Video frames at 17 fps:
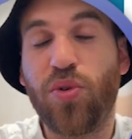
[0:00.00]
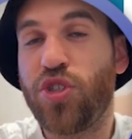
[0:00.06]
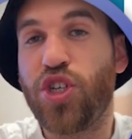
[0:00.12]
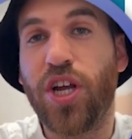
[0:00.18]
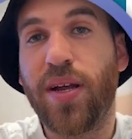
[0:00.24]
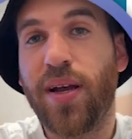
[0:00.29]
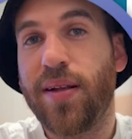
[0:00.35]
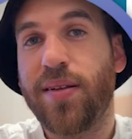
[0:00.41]

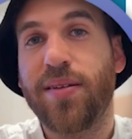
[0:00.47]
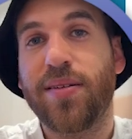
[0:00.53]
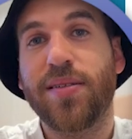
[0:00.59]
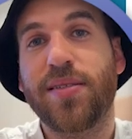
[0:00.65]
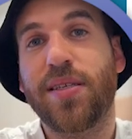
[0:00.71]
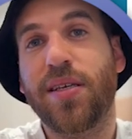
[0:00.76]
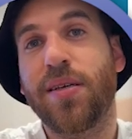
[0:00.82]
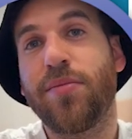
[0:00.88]
generating
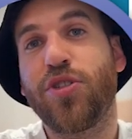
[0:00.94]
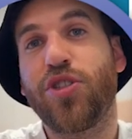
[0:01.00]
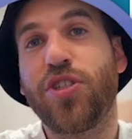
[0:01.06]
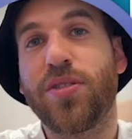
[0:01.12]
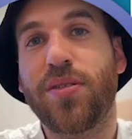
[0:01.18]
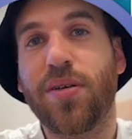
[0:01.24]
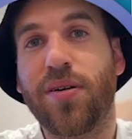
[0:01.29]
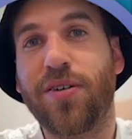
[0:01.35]
these
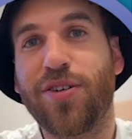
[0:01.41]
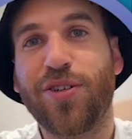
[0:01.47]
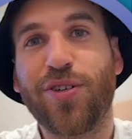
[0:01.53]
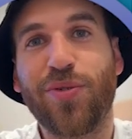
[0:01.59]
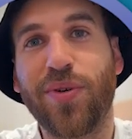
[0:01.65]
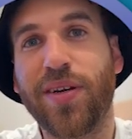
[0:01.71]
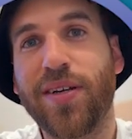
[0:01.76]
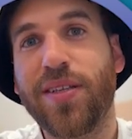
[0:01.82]
images are
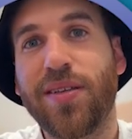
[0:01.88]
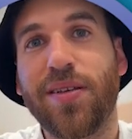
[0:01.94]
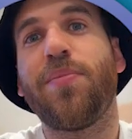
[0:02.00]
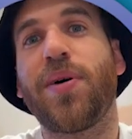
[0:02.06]
great,